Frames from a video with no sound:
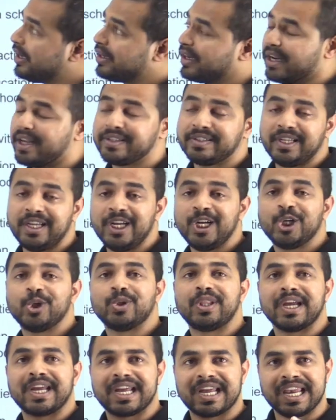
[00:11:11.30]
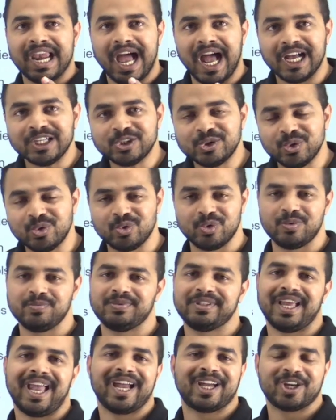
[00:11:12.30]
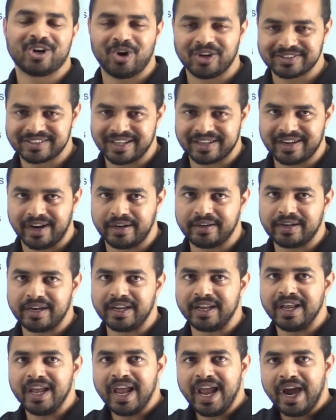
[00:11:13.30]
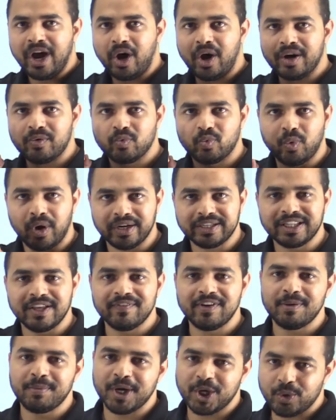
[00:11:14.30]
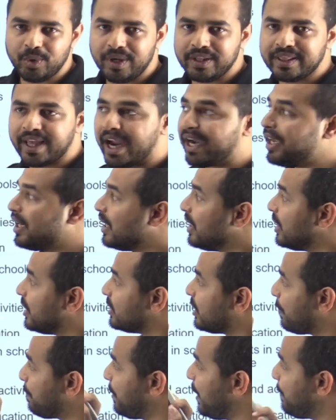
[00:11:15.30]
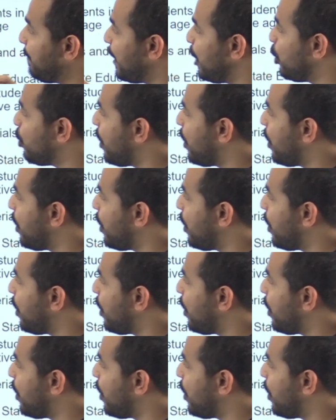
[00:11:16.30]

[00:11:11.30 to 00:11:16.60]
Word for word: literacy to the classrooms across the country. Or what they will be doing, that the people